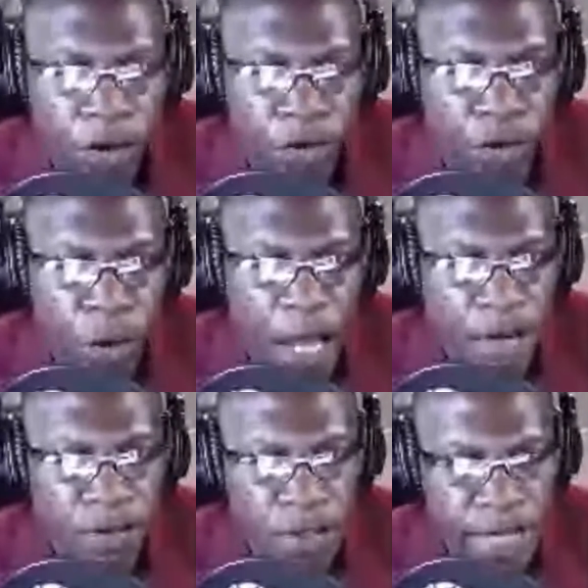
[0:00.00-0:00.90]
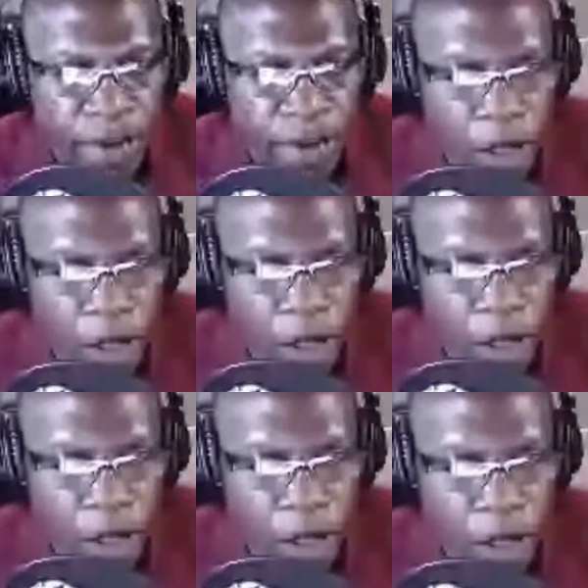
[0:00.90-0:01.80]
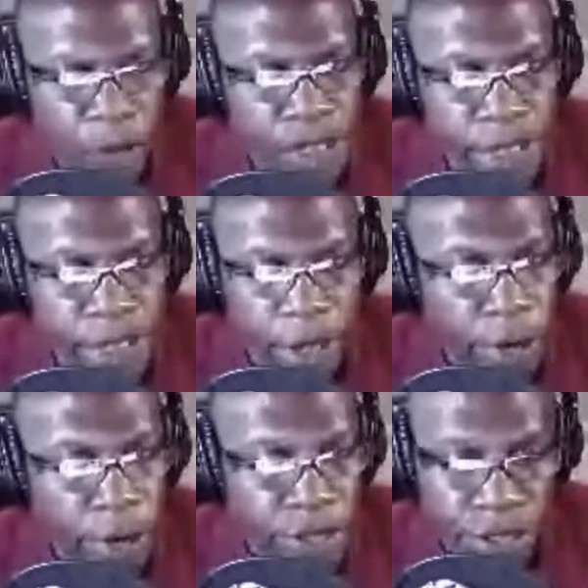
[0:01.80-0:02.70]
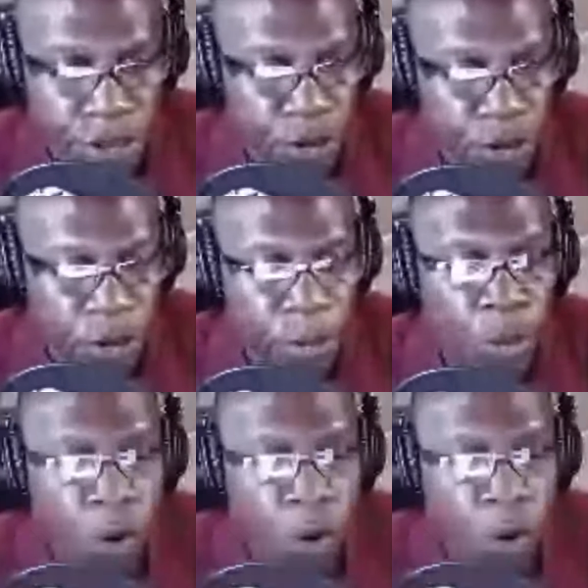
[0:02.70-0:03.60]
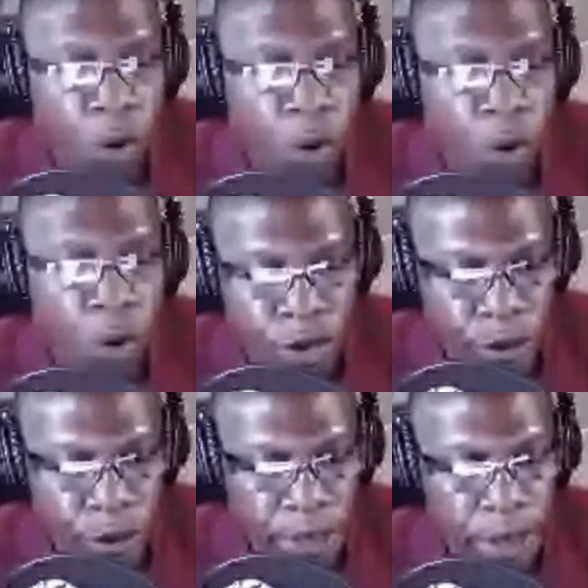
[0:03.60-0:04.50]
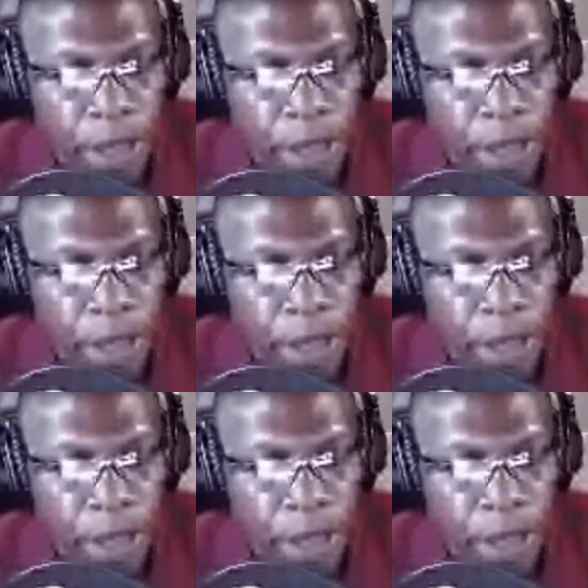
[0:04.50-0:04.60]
for a lot of us African Americans, we see her as just doing more pandering.